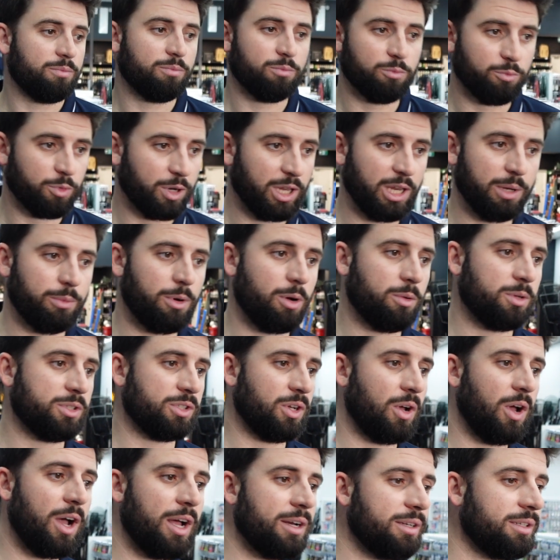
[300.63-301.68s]
Really well
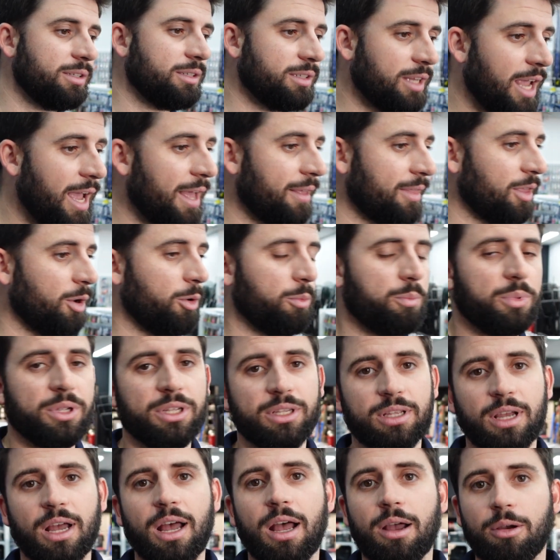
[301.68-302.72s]
designed, and yeah, they'll
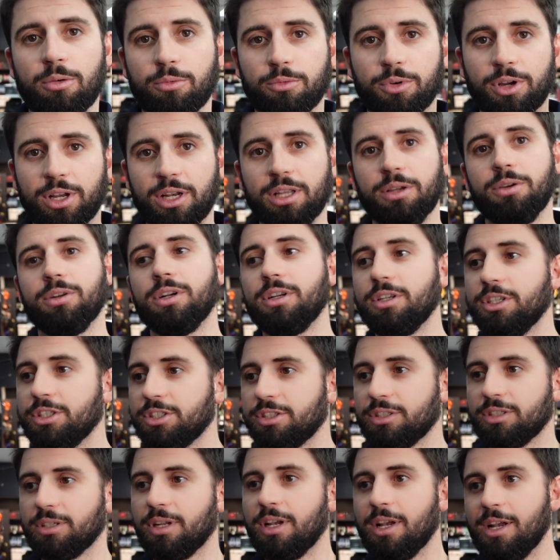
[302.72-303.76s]
be a really good
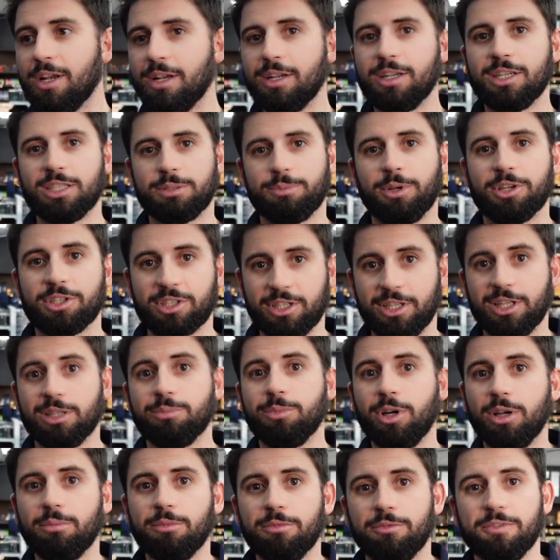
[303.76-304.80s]
addition, especially at the
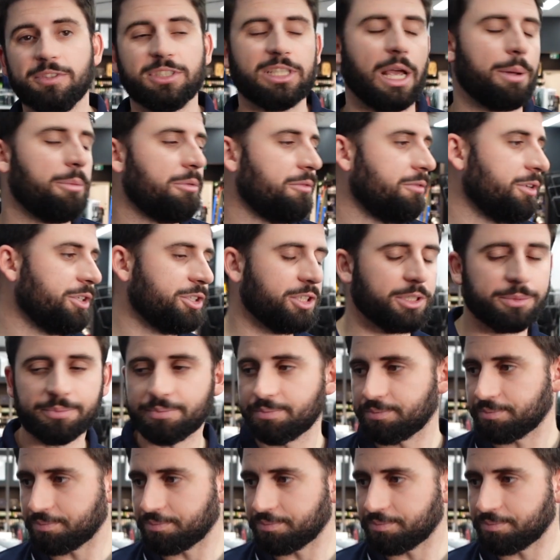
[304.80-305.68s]
moment for salmon fishing.